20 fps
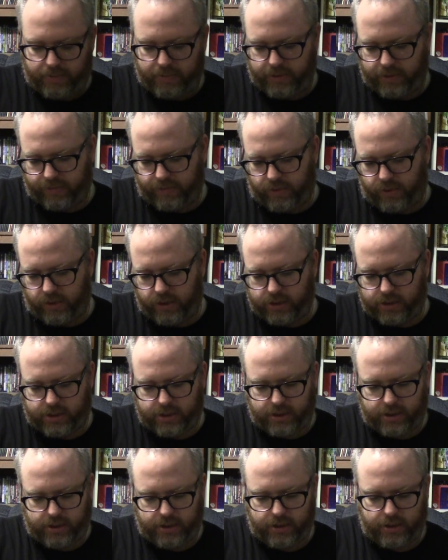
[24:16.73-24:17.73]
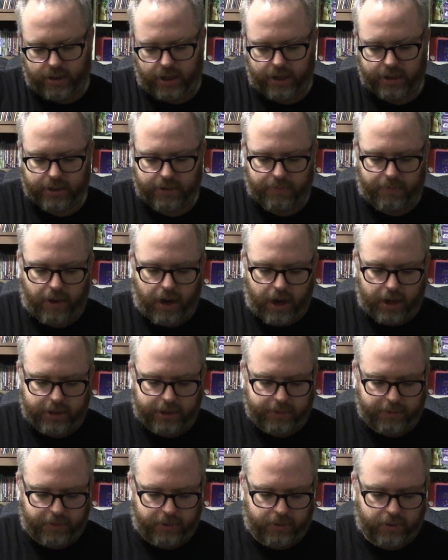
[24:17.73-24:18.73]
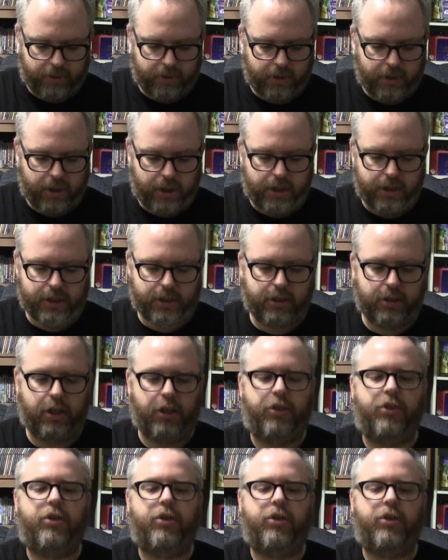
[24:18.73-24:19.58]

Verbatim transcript: But of course, that is impossible. This is the